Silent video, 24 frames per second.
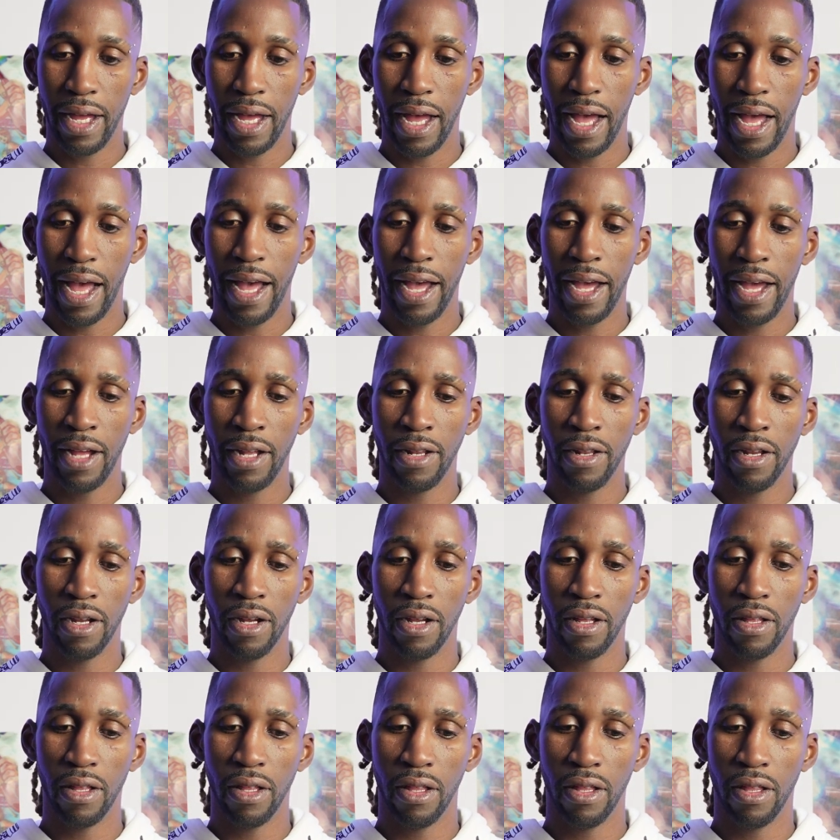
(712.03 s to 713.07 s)
And
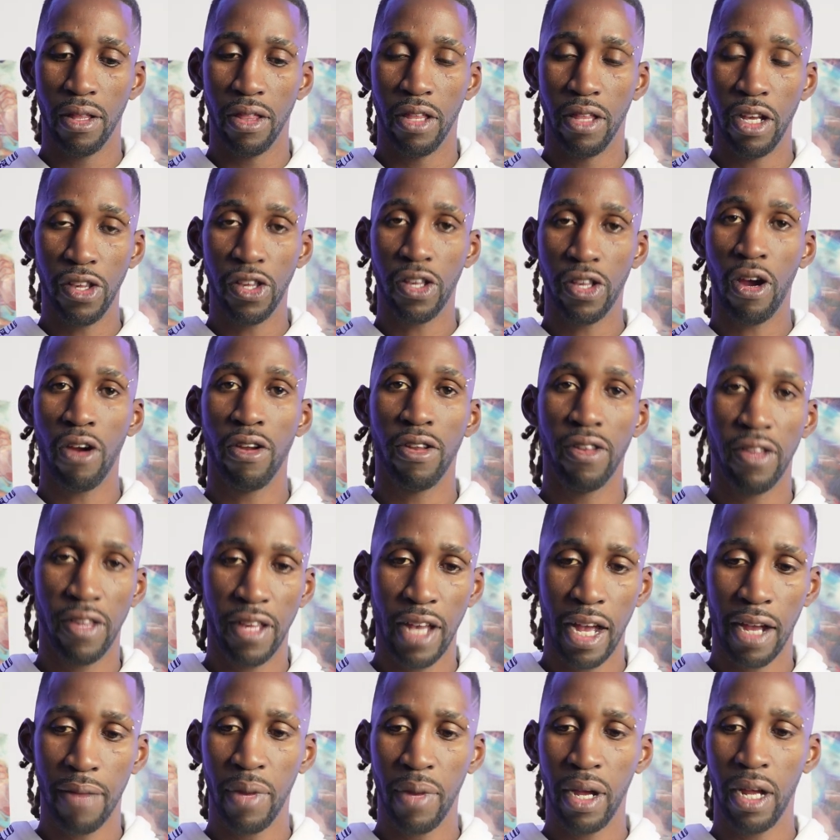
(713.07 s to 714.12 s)
this certain
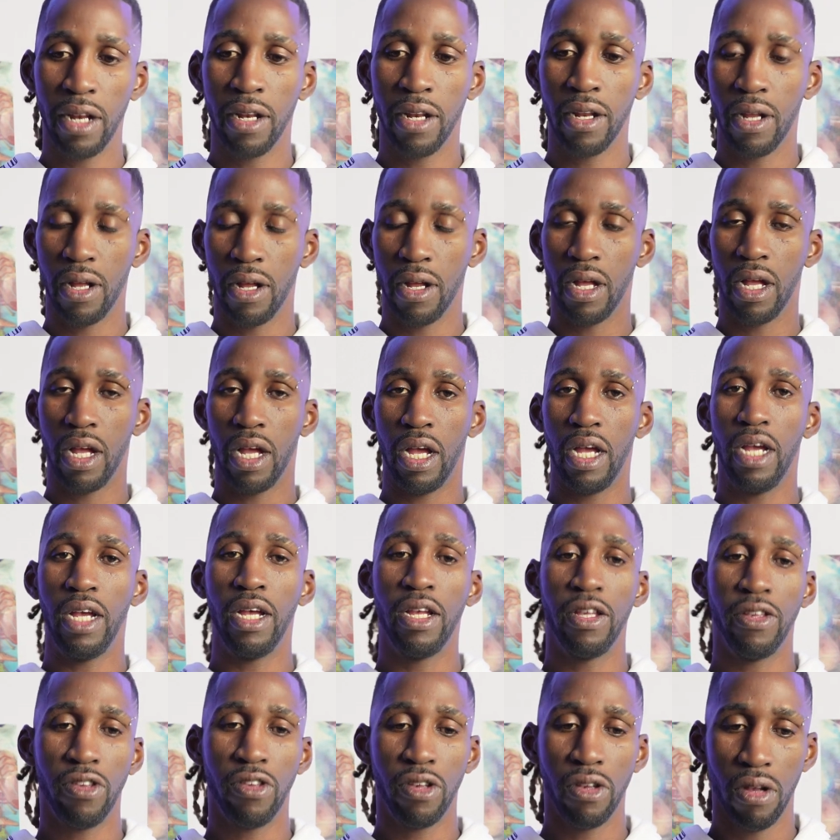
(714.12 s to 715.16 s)
segment
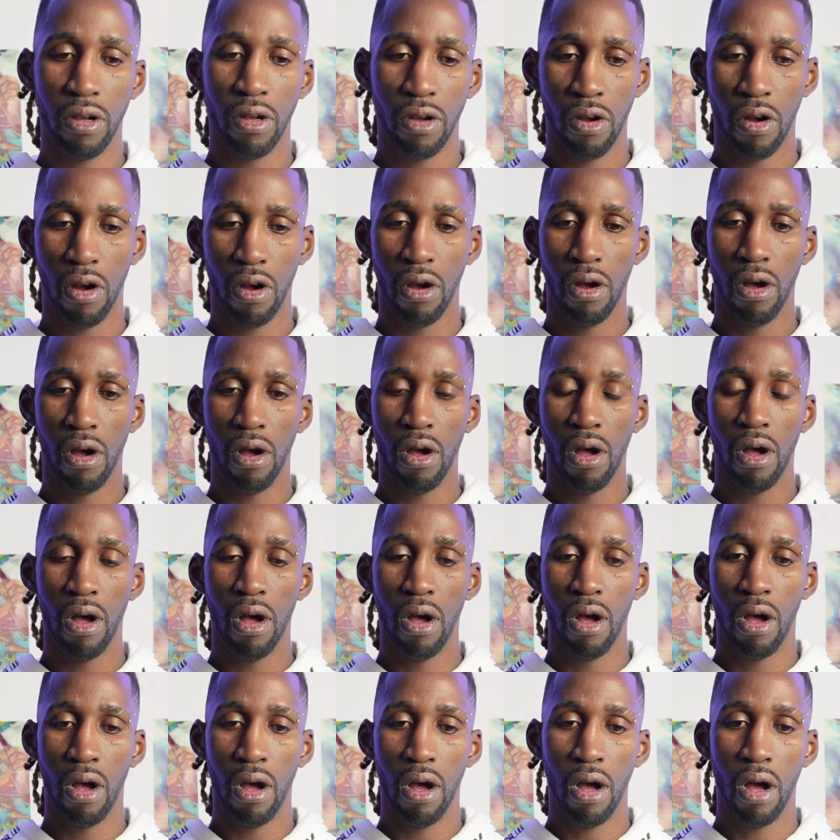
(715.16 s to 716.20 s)
is
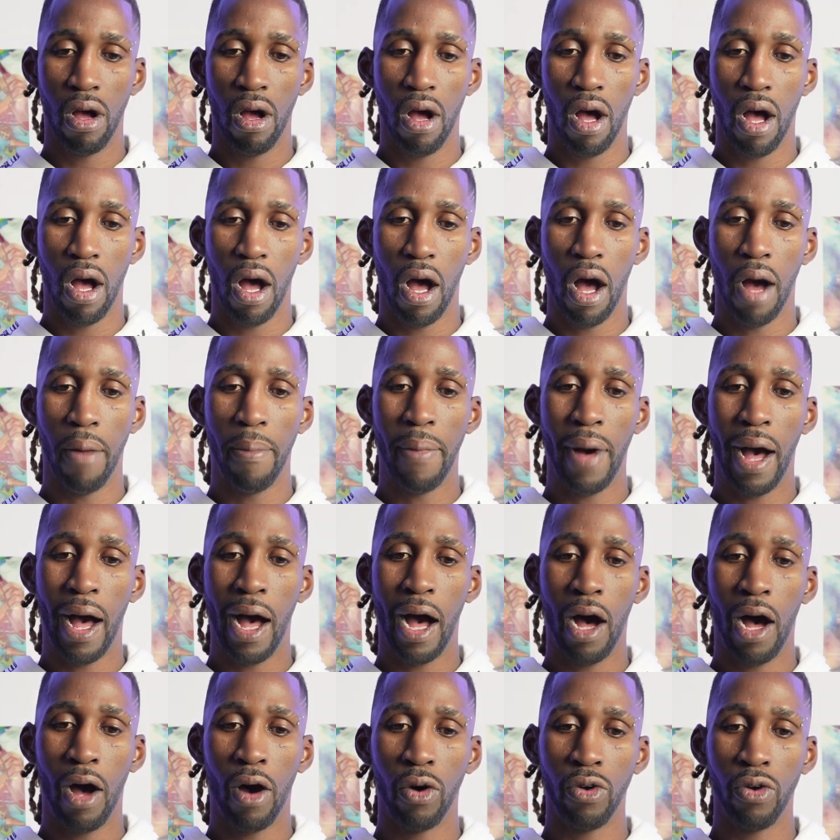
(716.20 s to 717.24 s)

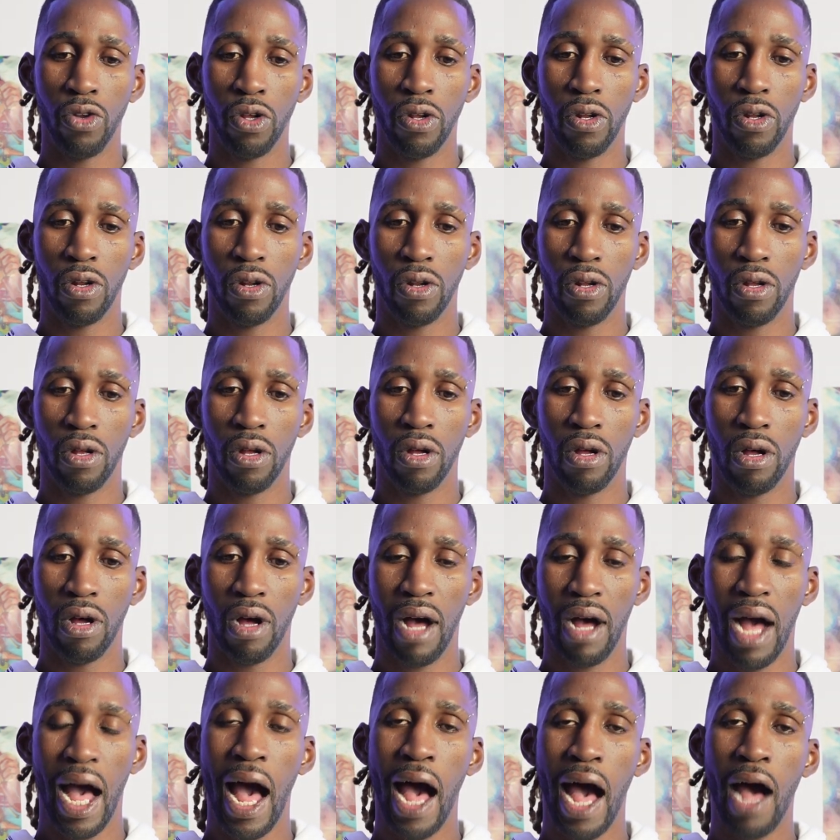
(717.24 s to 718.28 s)
about
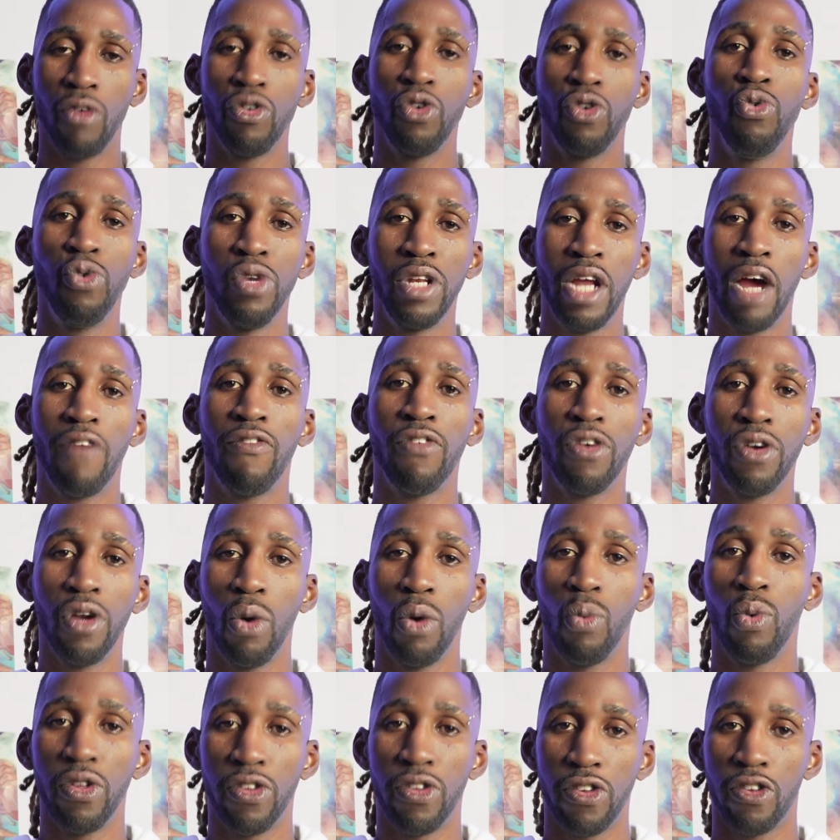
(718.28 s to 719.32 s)
how you never know
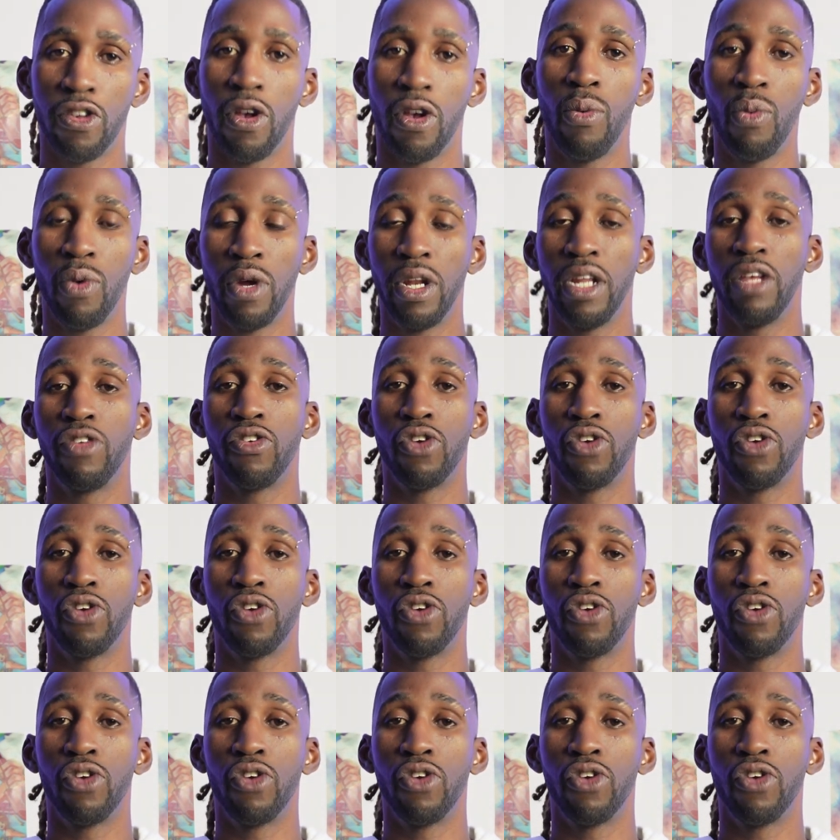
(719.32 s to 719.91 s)
what someone is